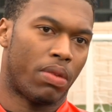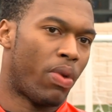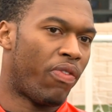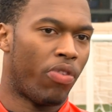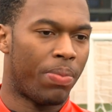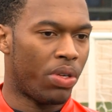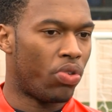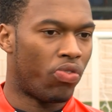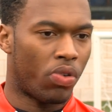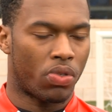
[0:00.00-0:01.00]
whether it be
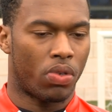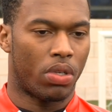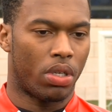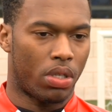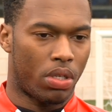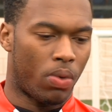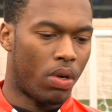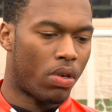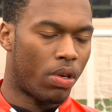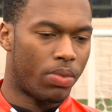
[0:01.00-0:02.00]
Euros or the
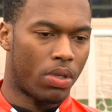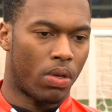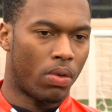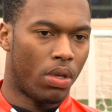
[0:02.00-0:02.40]
World Cup. So